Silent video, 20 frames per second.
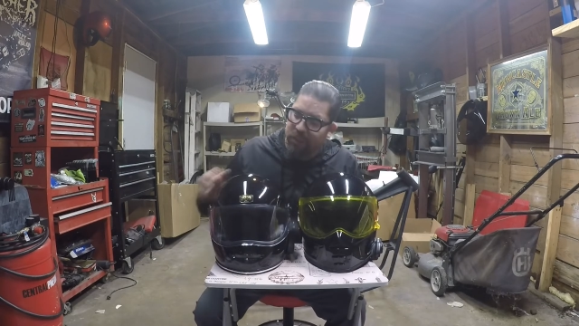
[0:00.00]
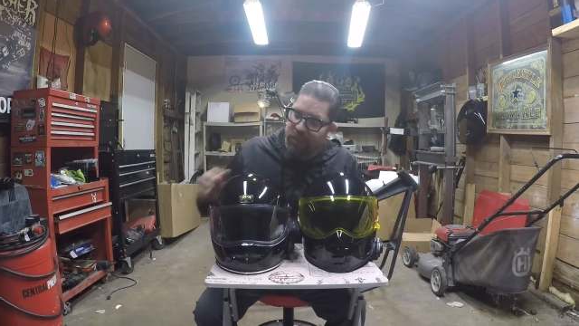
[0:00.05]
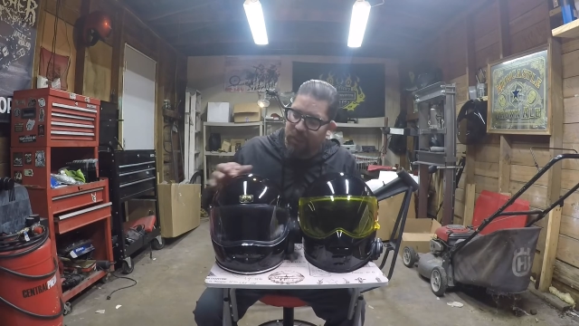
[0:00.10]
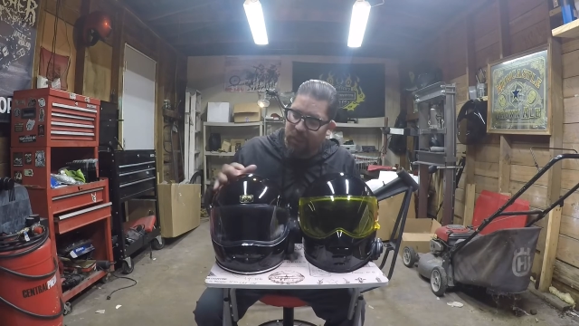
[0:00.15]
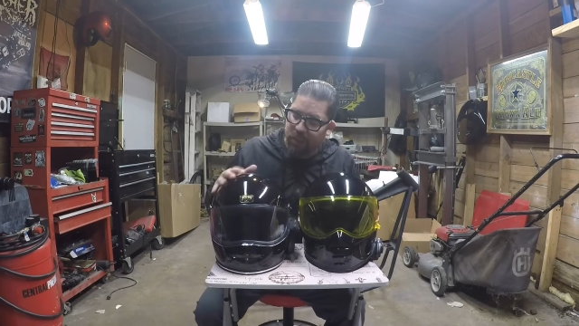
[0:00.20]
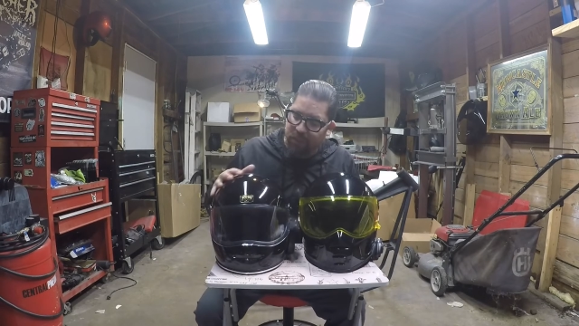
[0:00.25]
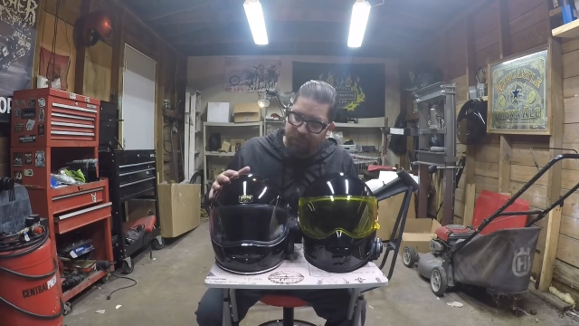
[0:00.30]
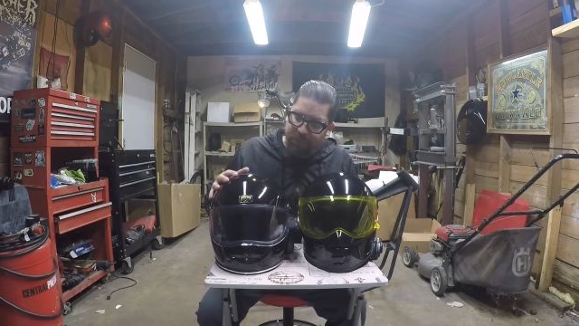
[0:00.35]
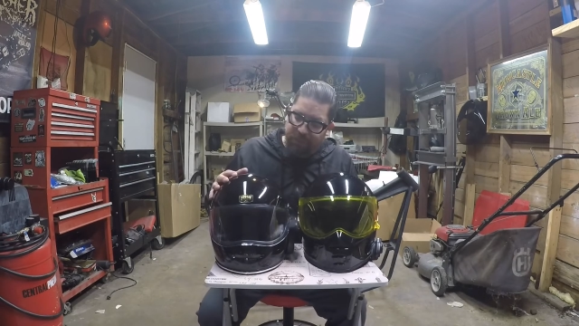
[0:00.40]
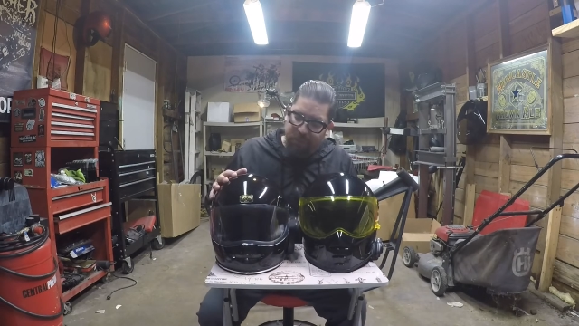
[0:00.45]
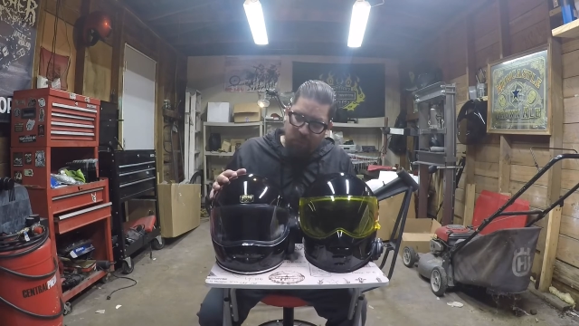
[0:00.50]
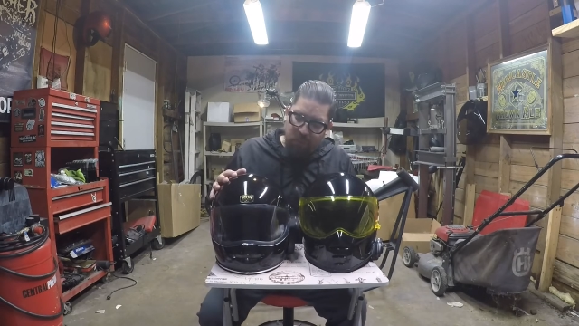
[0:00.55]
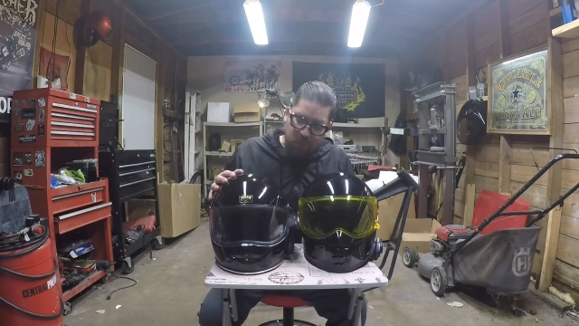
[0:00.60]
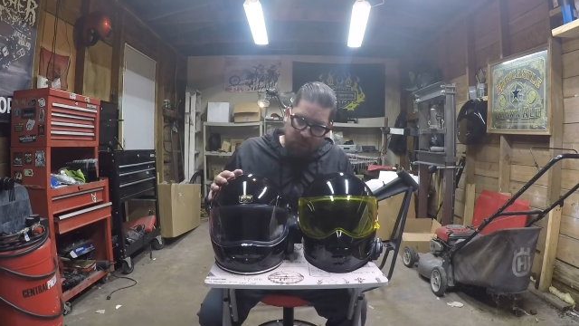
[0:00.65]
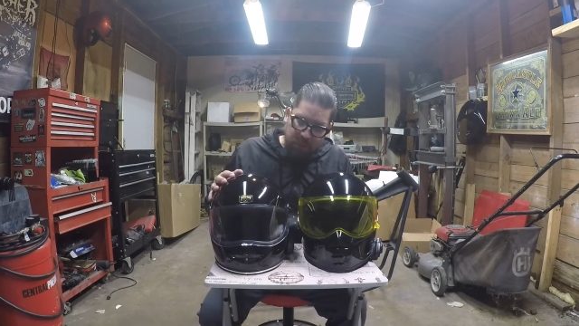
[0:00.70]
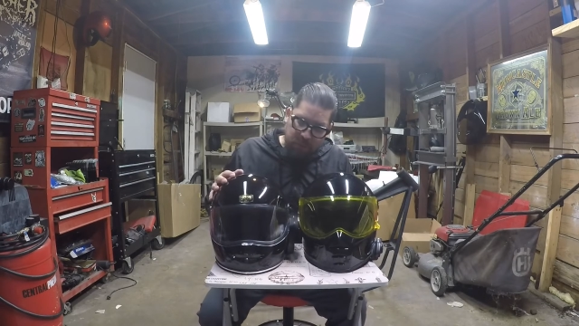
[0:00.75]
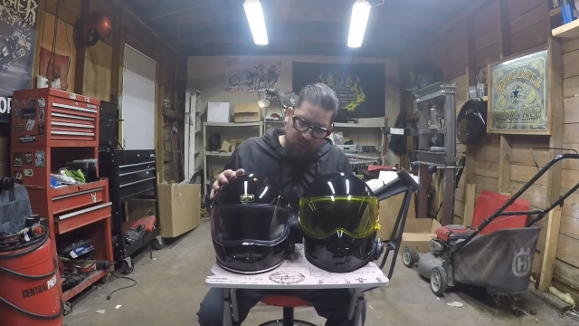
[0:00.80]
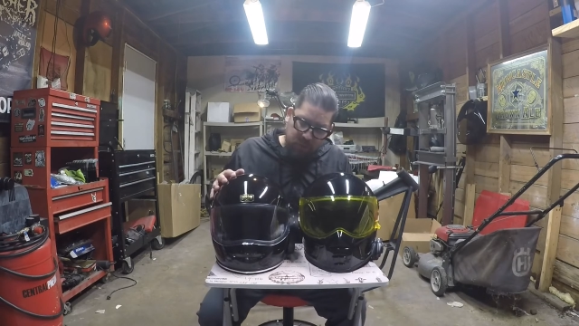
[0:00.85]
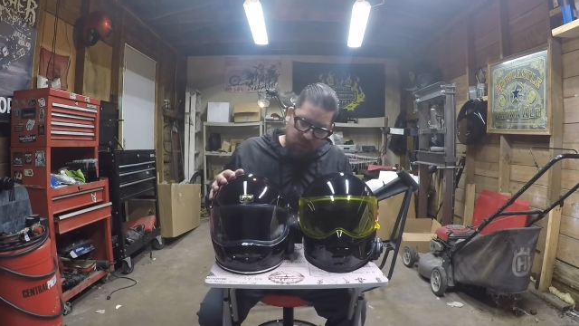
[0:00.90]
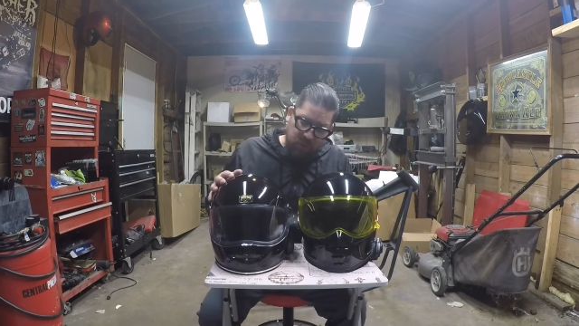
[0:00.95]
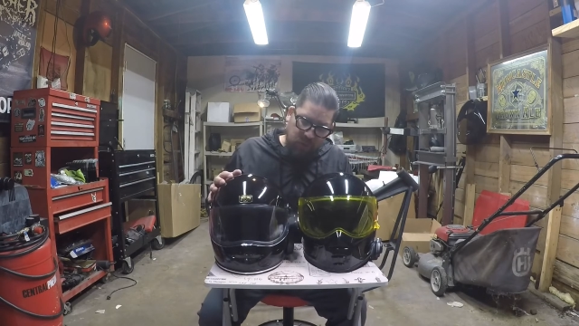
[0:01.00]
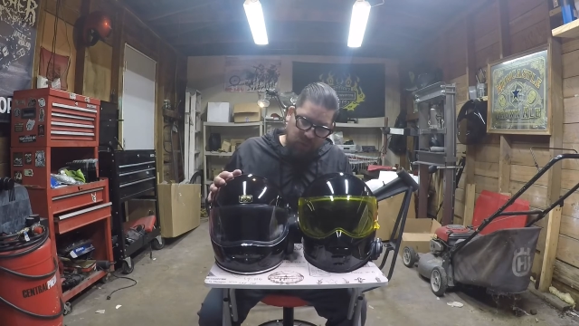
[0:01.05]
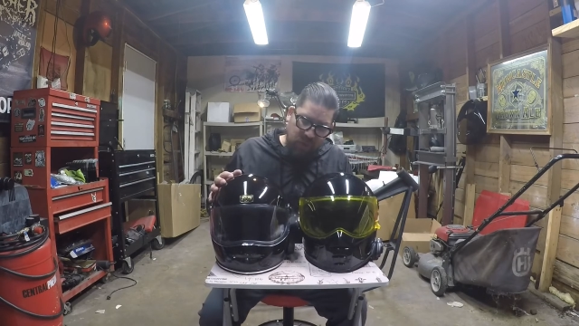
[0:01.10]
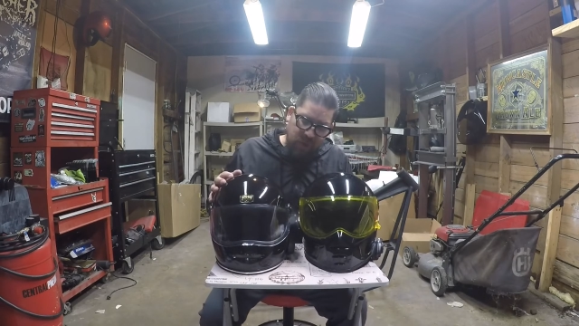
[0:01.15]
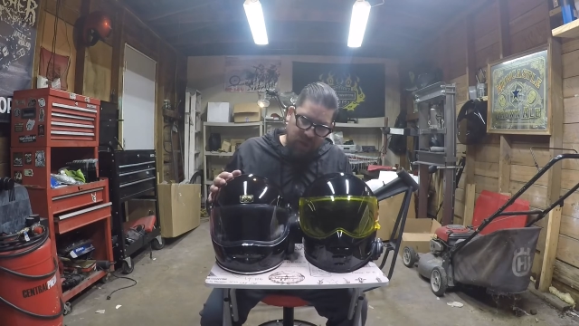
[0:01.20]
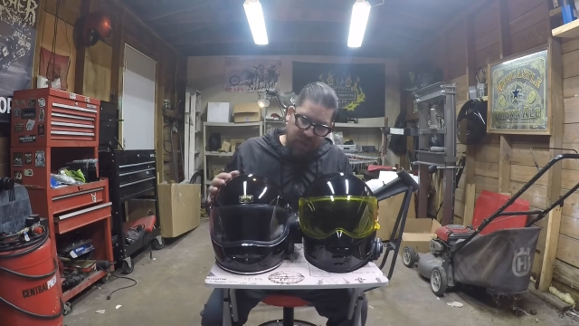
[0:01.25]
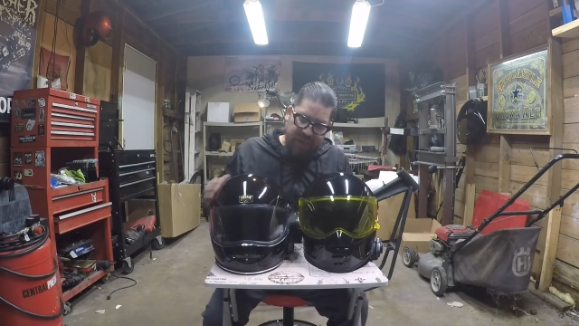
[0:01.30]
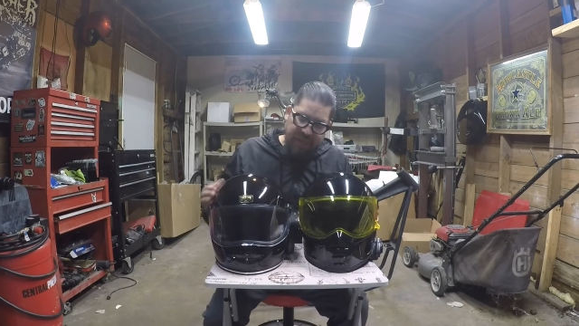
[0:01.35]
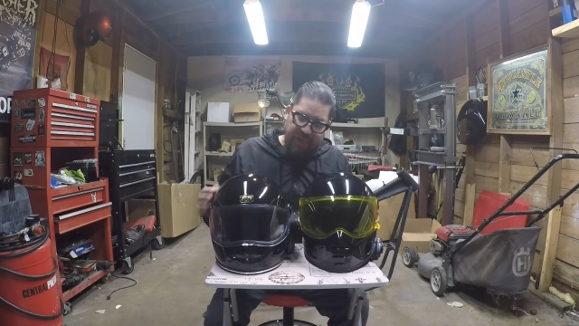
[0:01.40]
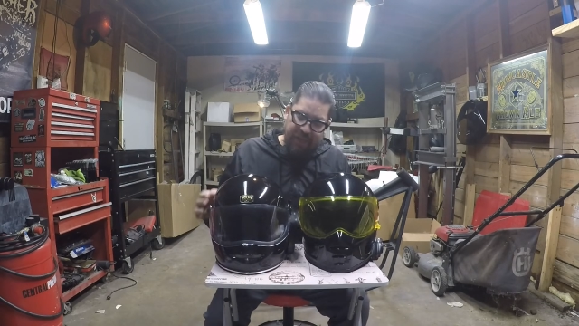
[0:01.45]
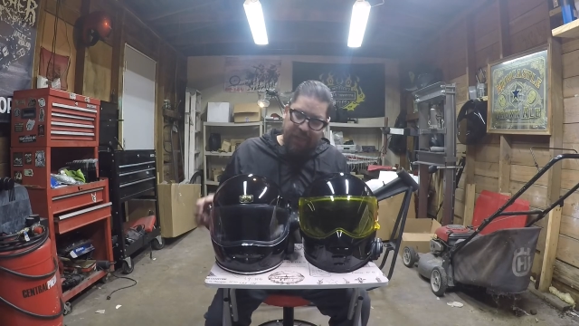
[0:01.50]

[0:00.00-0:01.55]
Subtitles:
little bit more try.